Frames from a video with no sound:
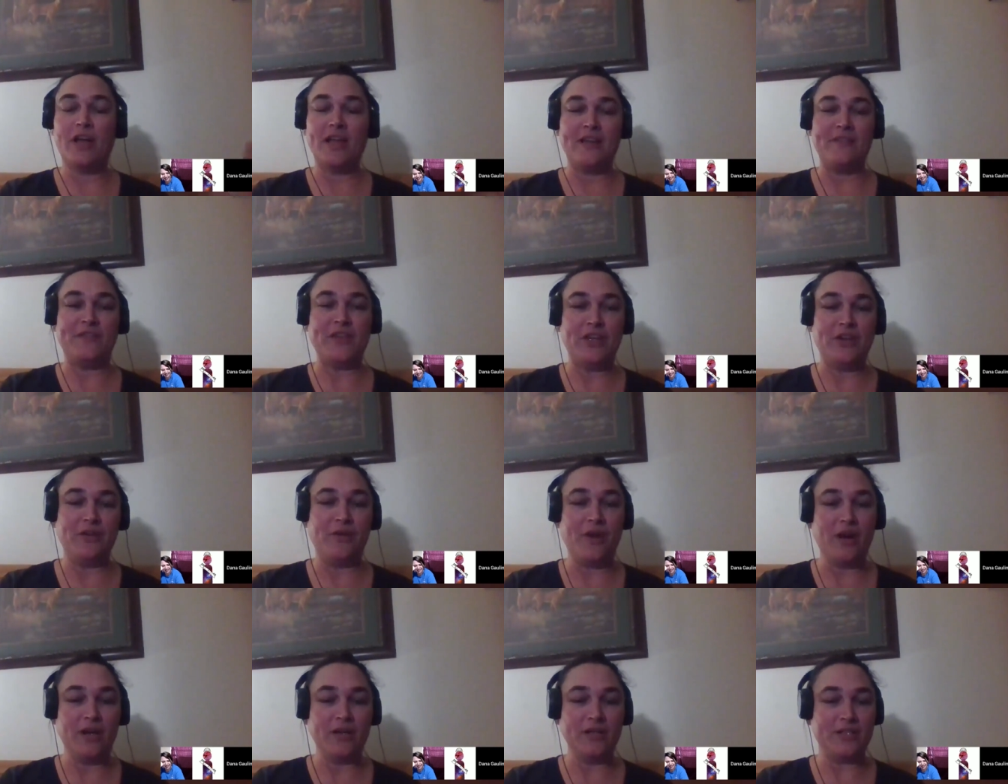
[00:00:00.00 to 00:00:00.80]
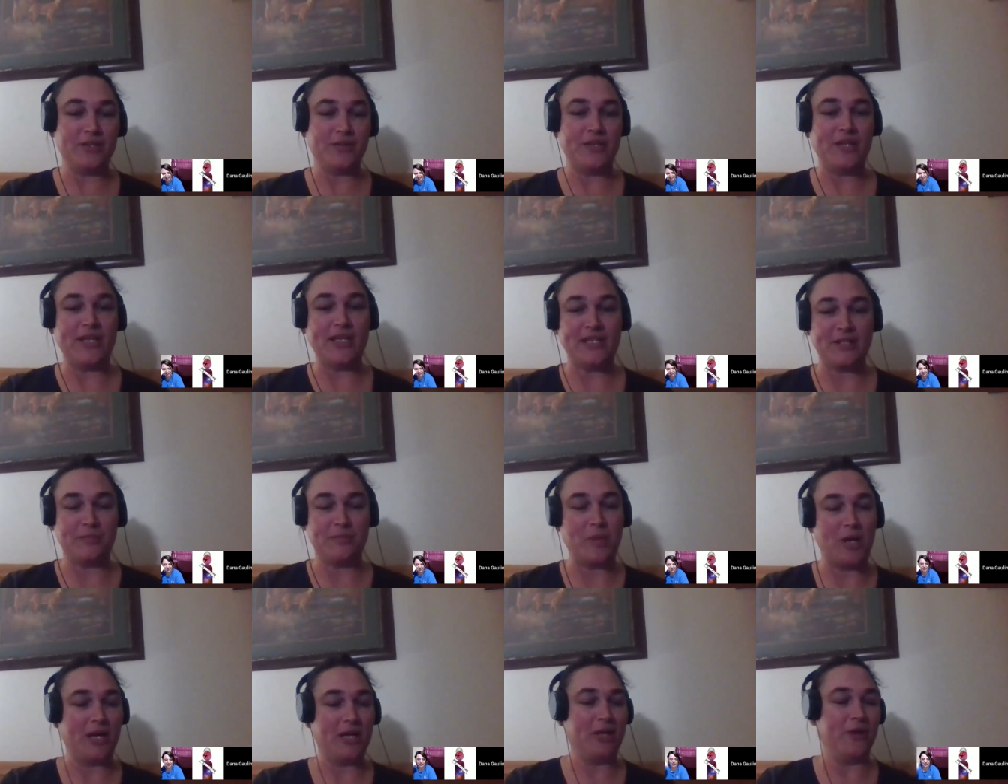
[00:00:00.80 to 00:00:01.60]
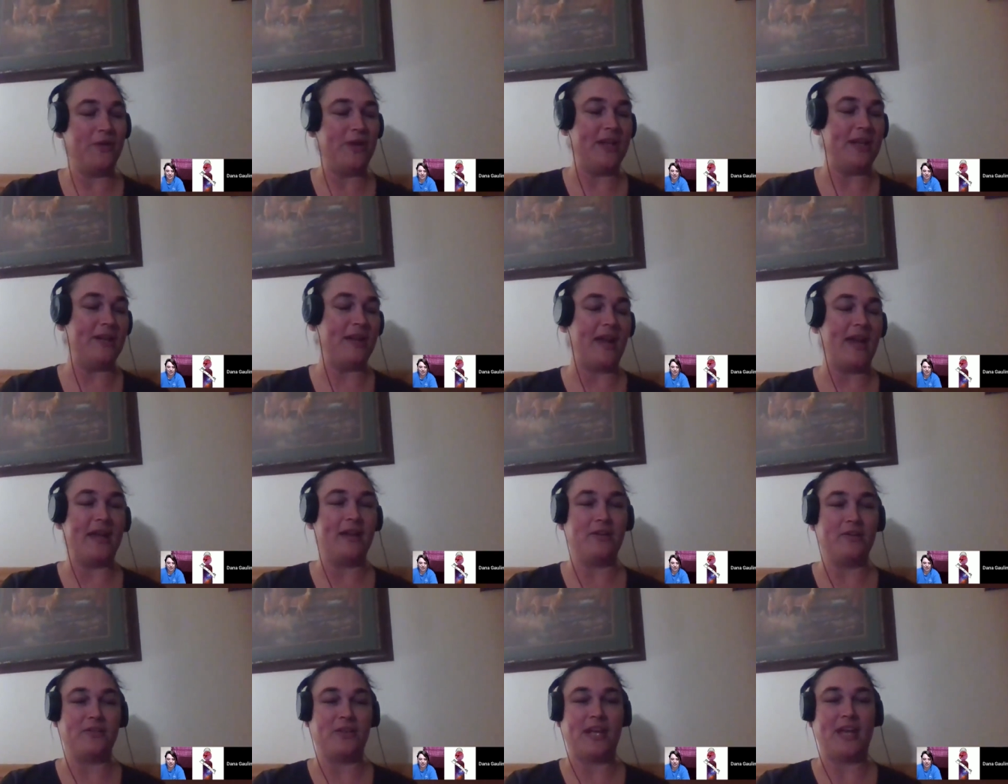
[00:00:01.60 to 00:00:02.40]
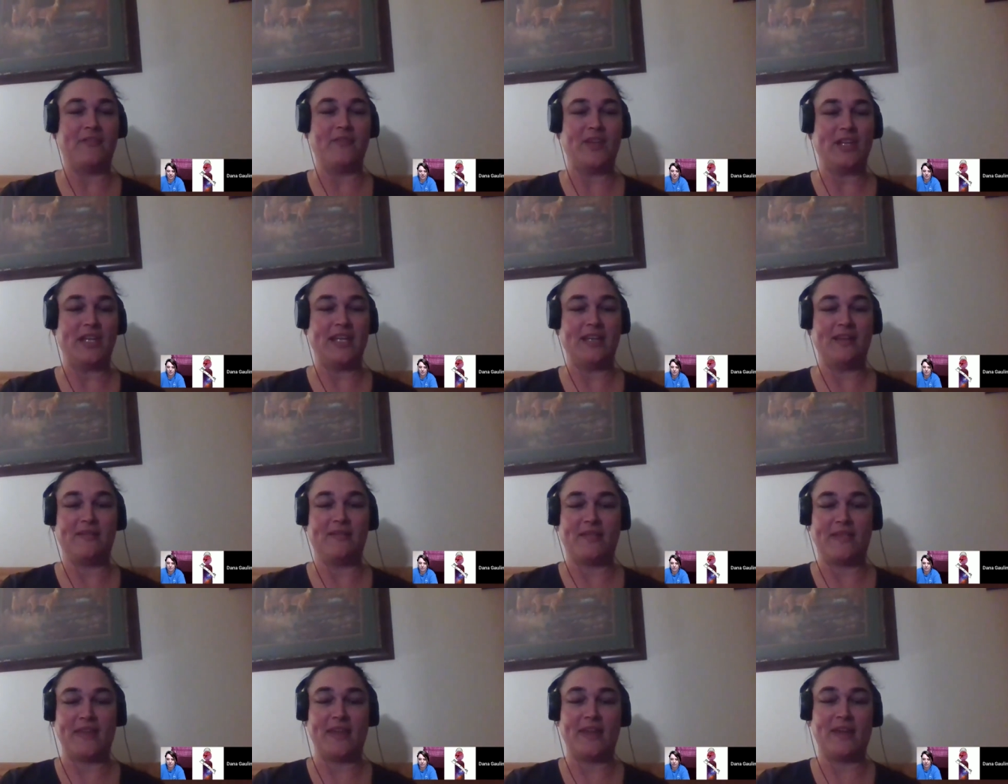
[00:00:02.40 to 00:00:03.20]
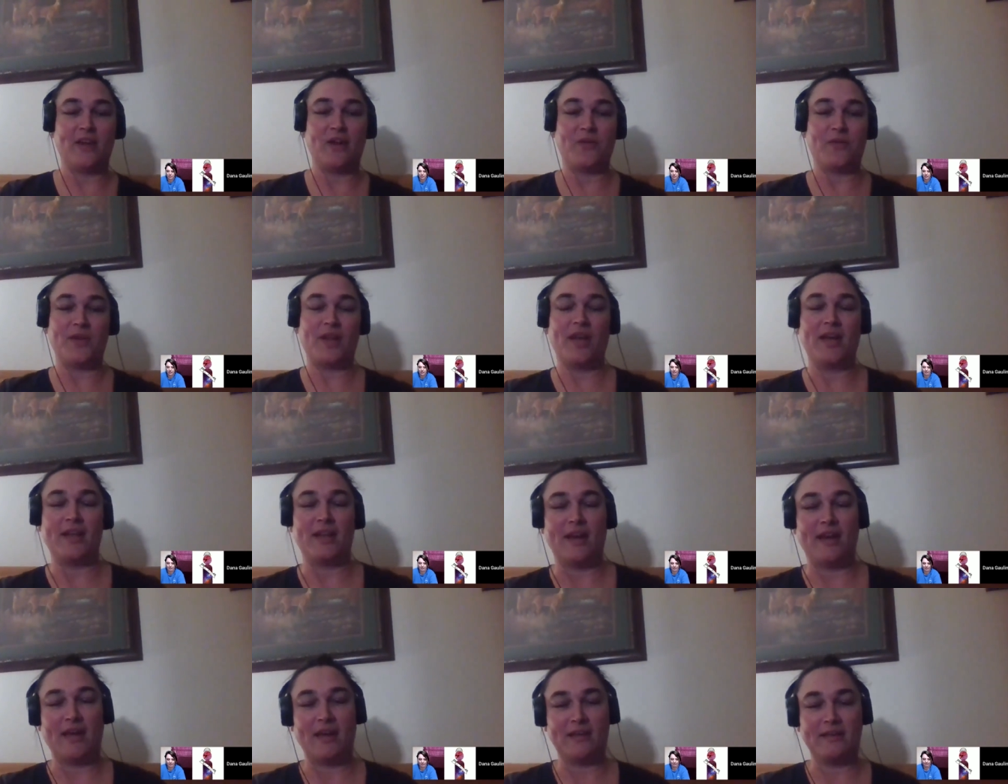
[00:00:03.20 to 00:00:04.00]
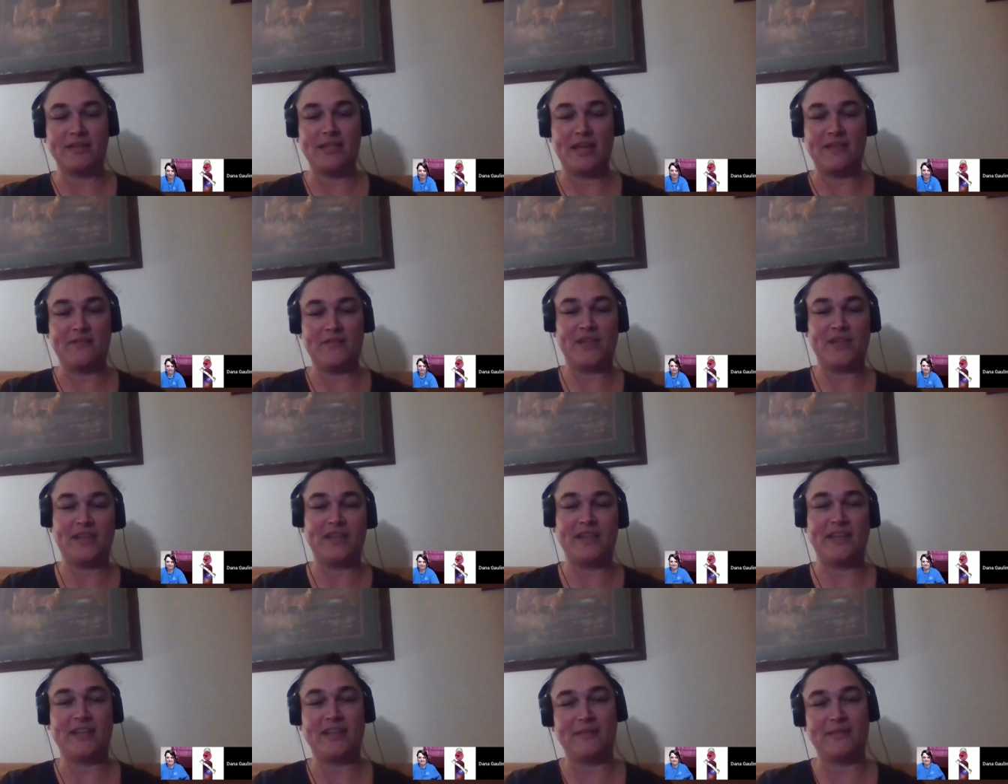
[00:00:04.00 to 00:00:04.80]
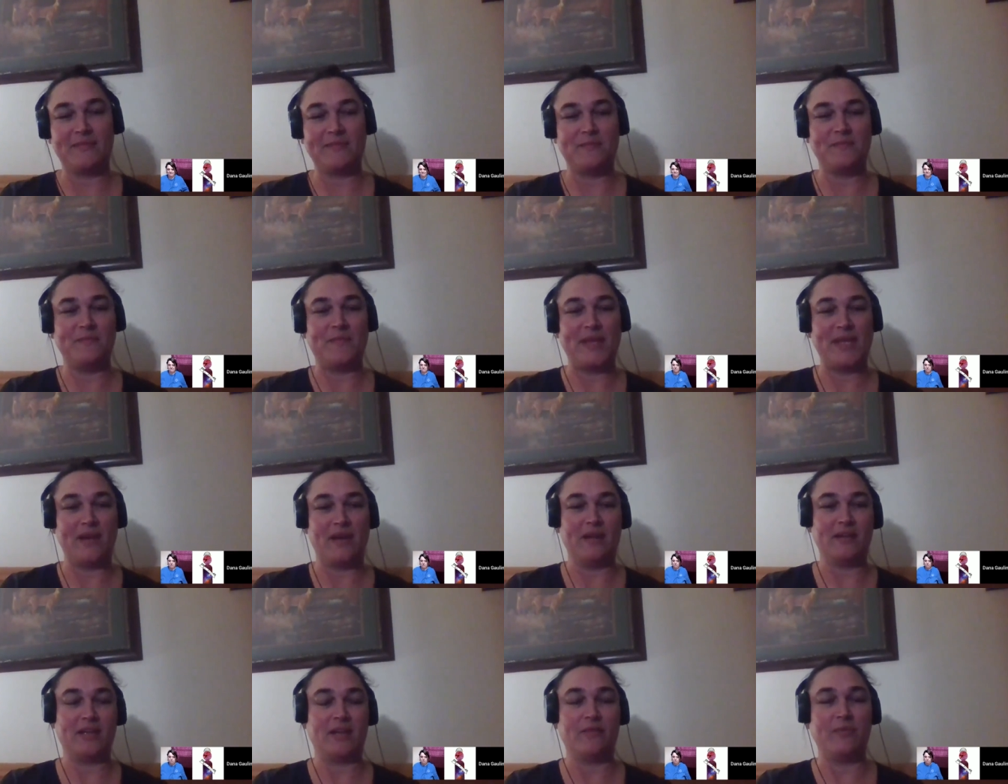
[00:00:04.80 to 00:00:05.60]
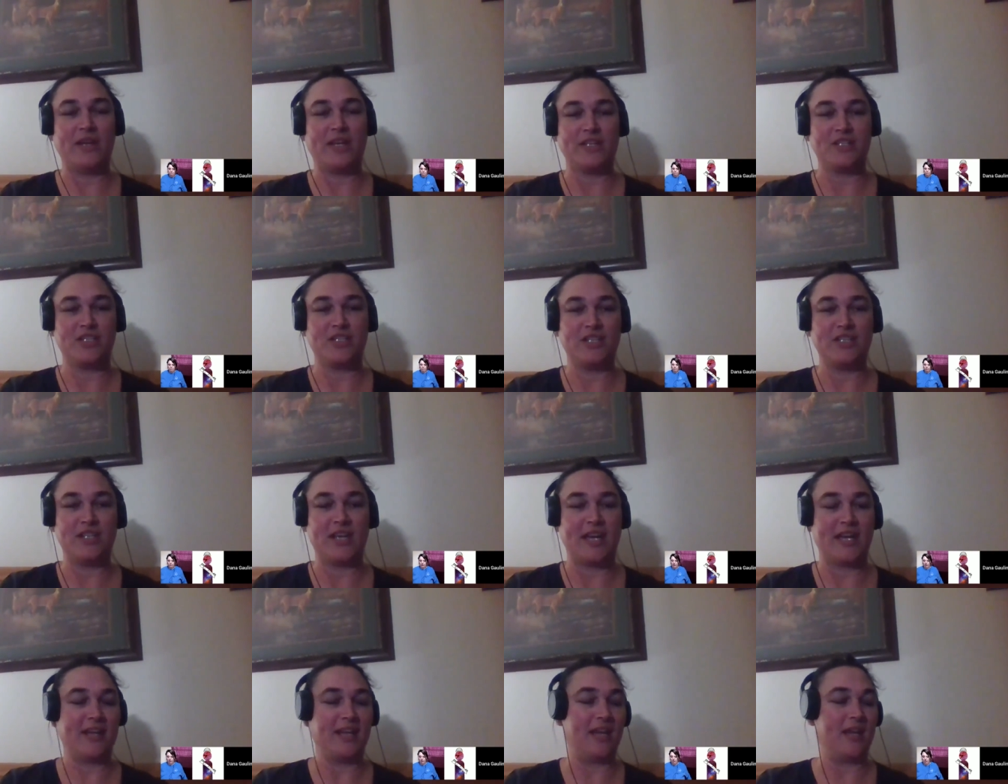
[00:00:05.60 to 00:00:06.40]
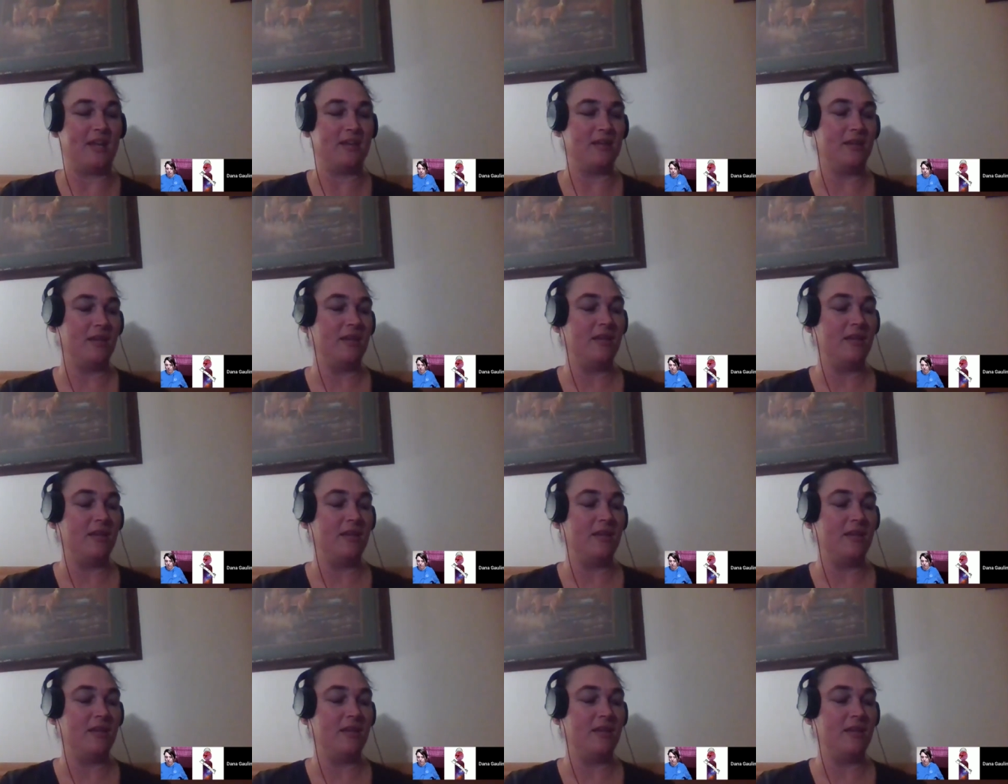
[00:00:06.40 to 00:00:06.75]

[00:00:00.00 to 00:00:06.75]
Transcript: Well, if you are doing it tomorrow and I don't have anything going on, I'll definitely be on here. We can chit chat again.